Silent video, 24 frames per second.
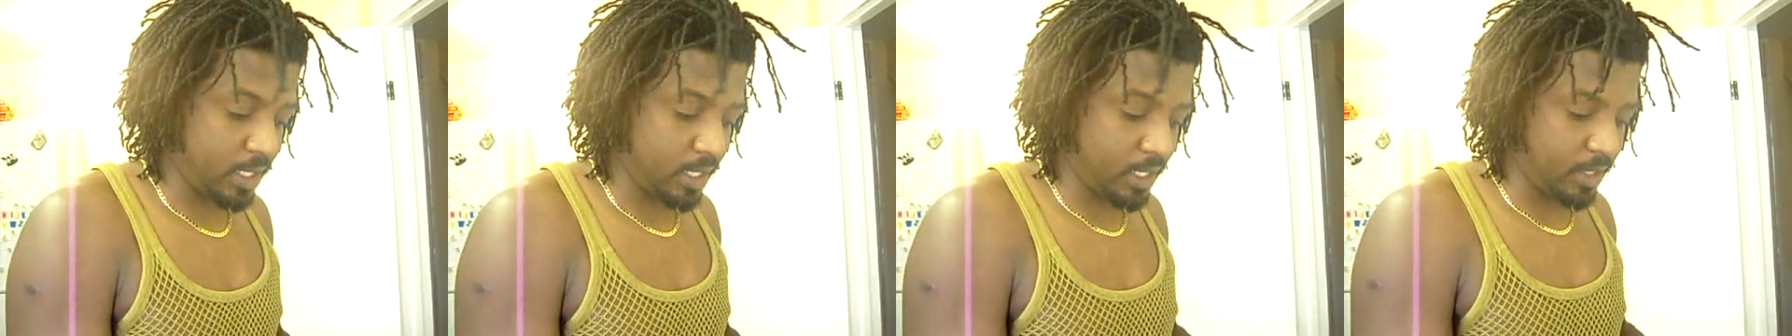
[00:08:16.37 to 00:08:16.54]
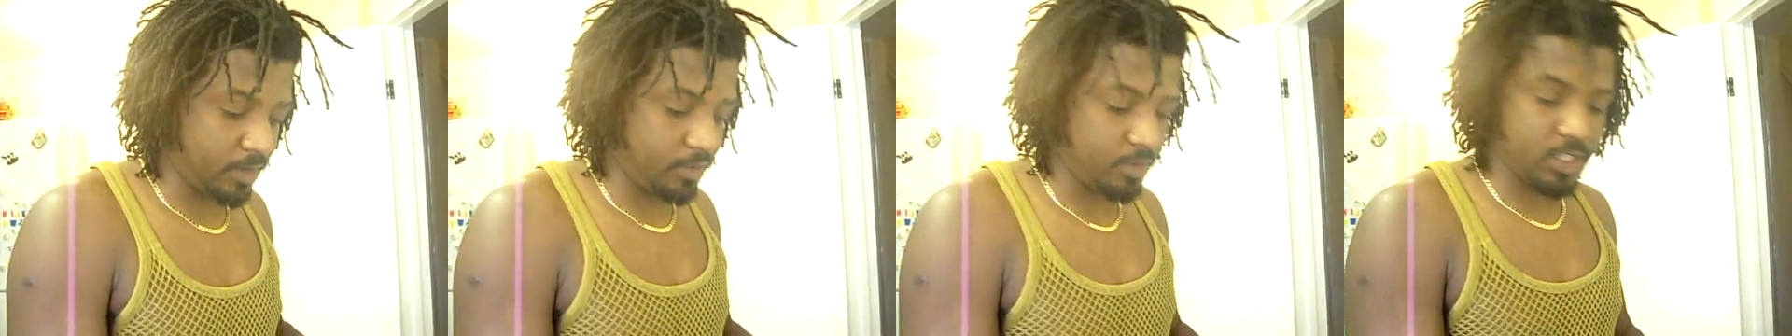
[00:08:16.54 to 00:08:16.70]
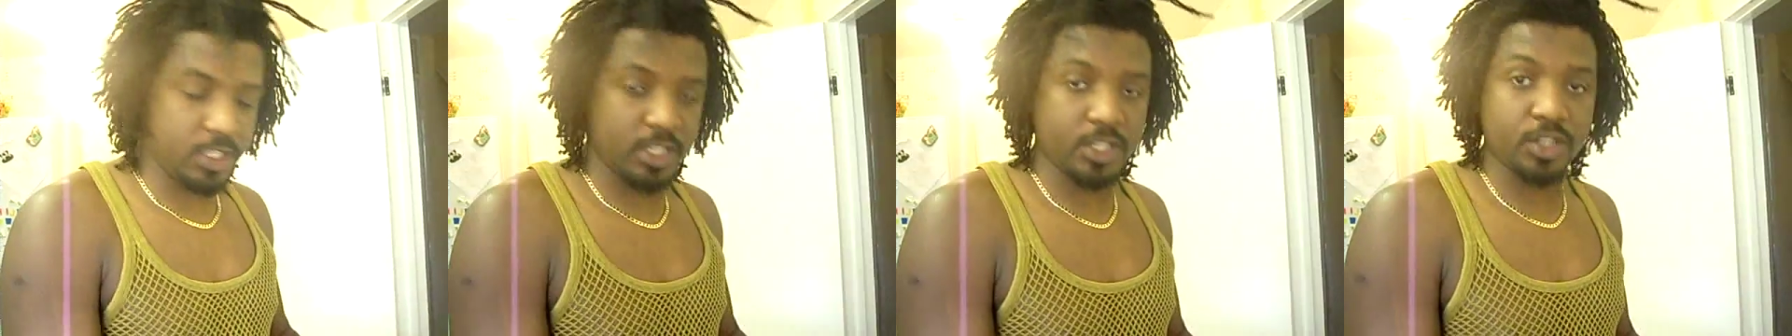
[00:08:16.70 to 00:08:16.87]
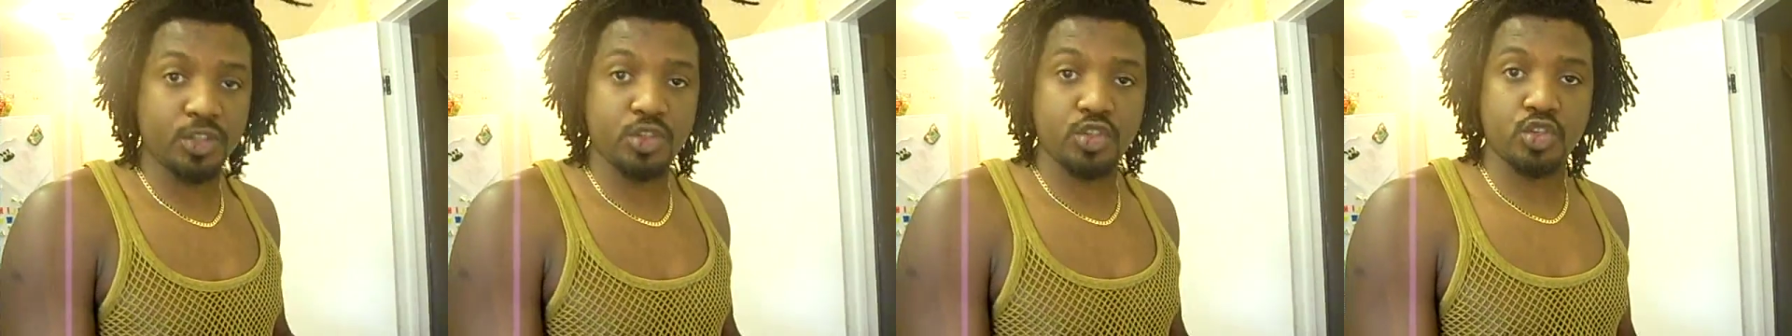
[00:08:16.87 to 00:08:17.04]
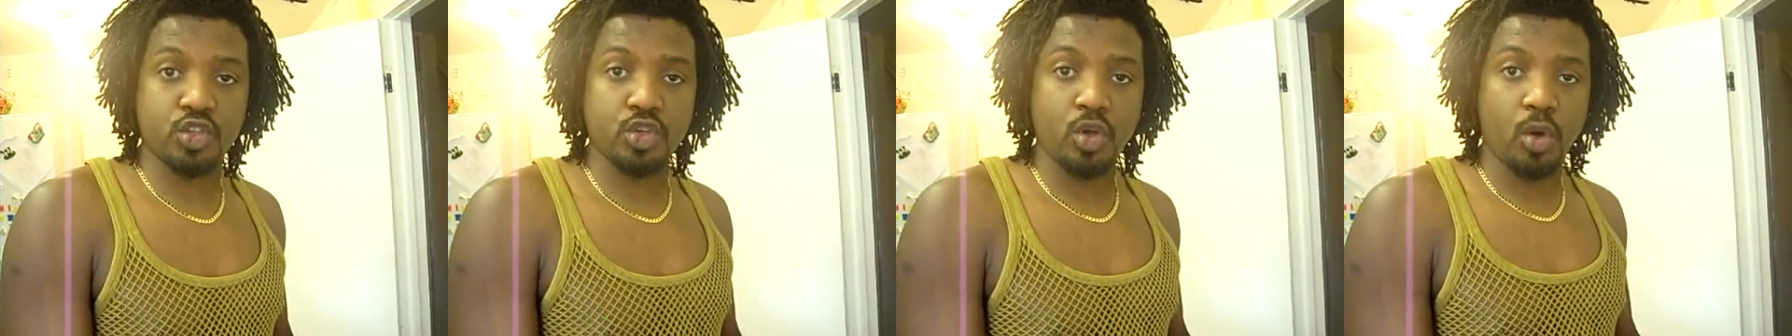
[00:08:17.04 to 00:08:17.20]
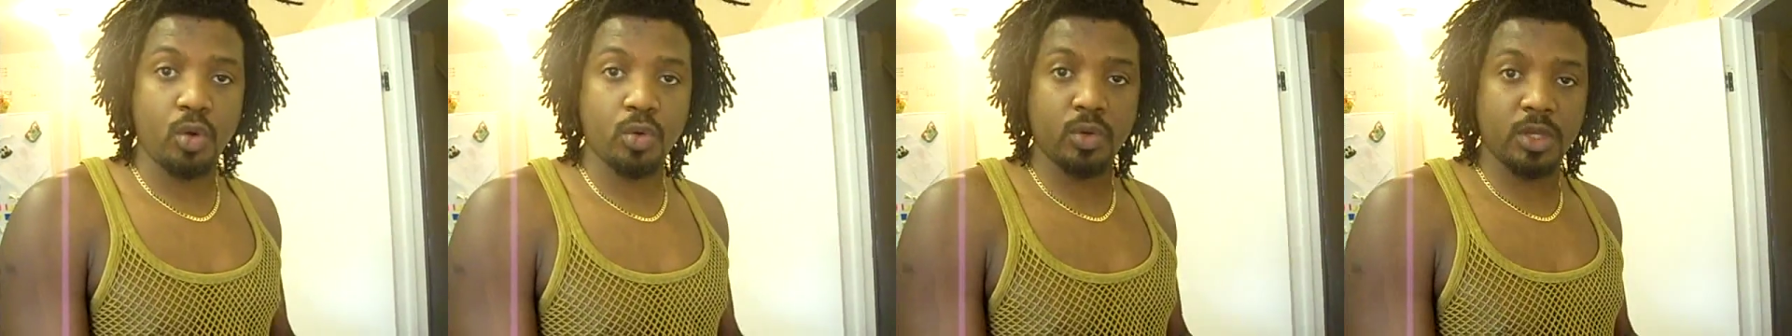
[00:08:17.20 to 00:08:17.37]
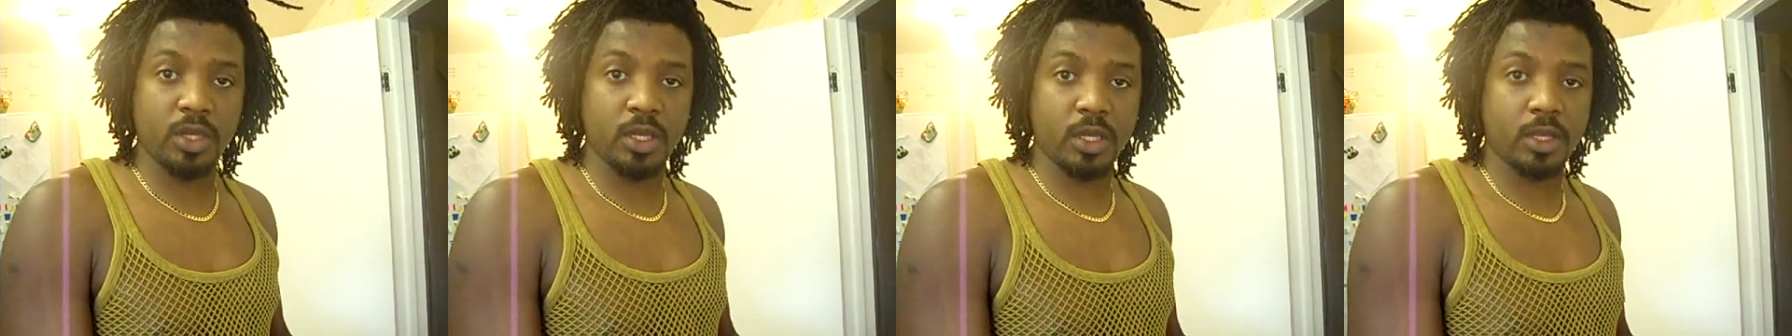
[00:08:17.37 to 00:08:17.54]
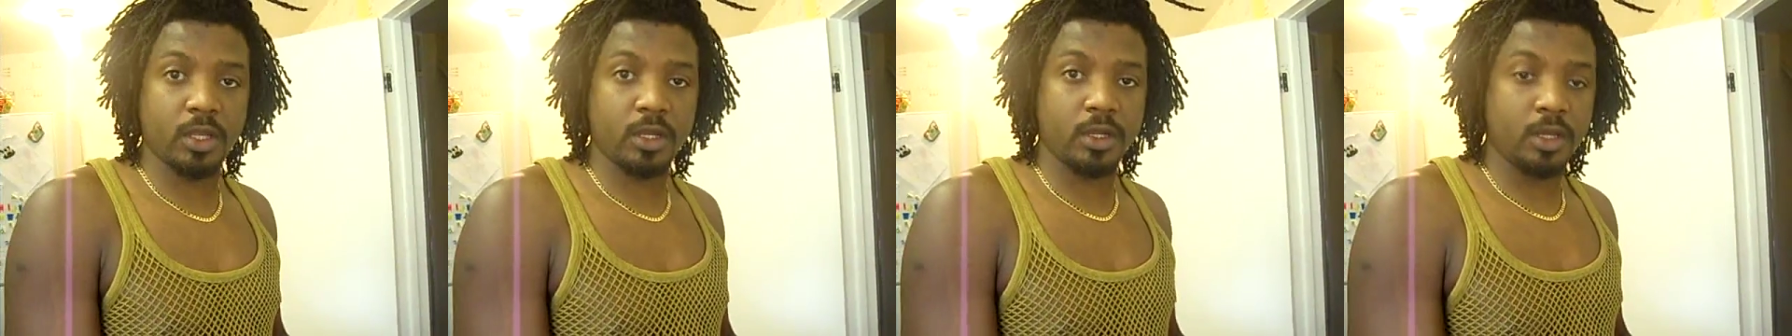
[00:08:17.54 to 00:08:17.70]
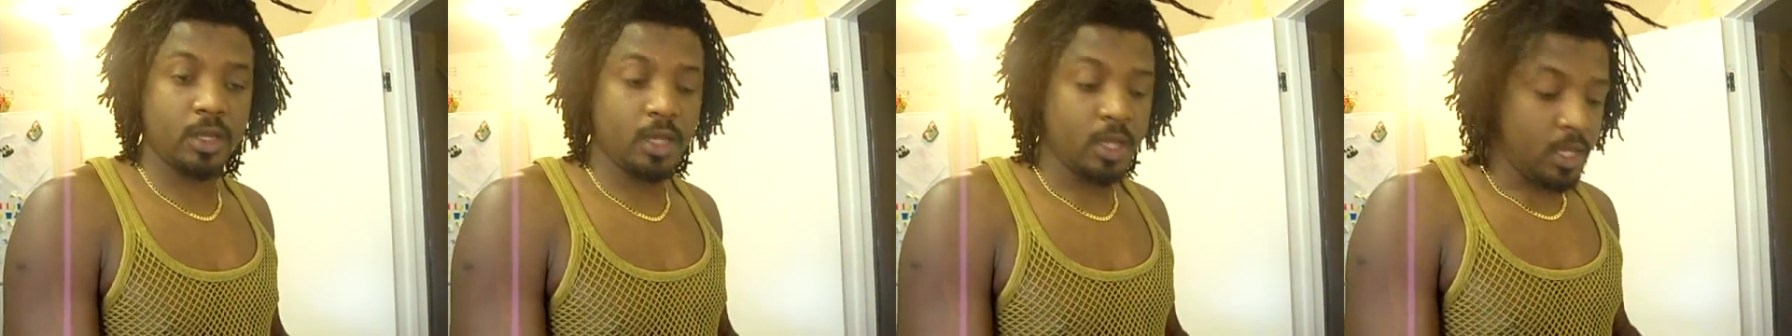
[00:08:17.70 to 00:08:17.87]
let everything soak
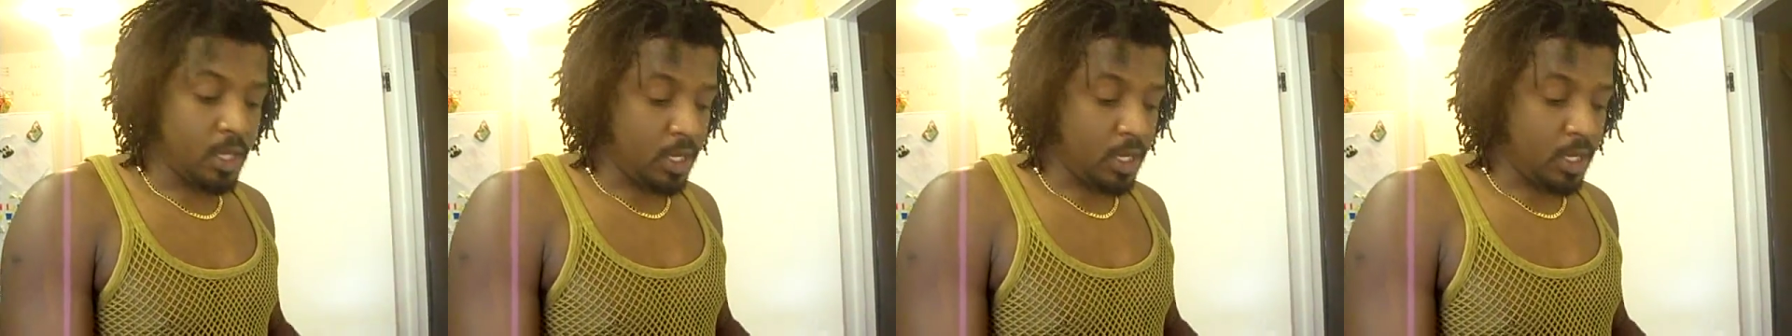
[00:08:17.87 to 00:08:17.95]
in.